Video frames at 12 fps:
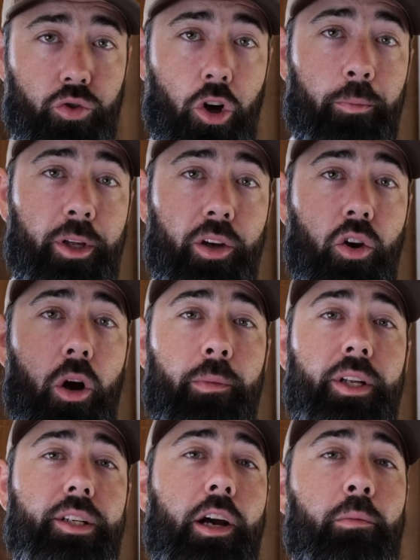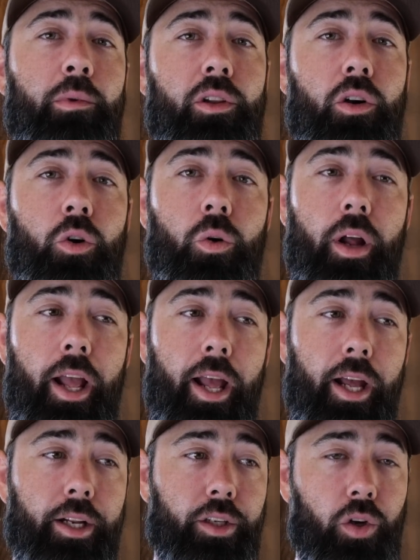drop me a comment down below
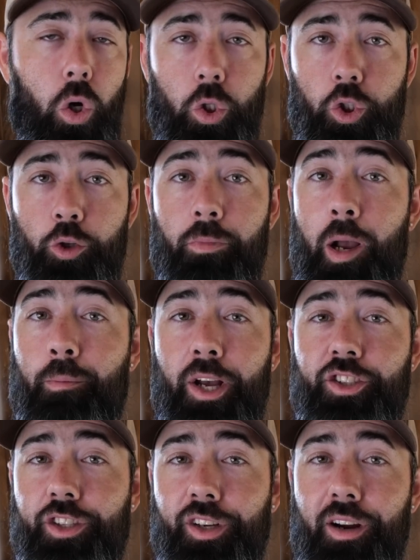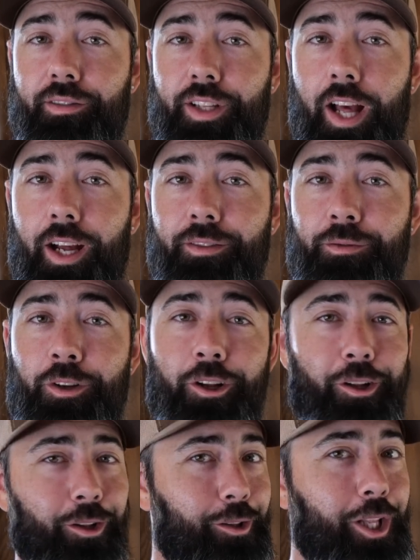and I'll do my best to cover that.
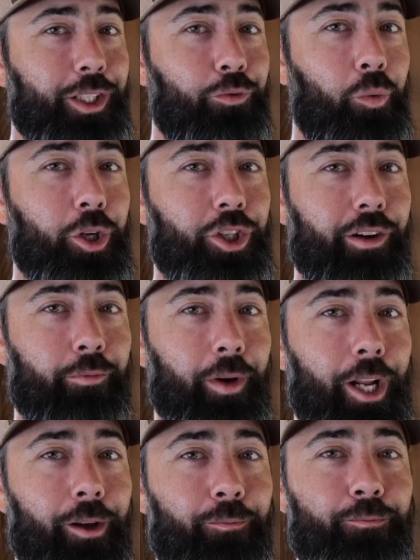Thanks for watching, everybody.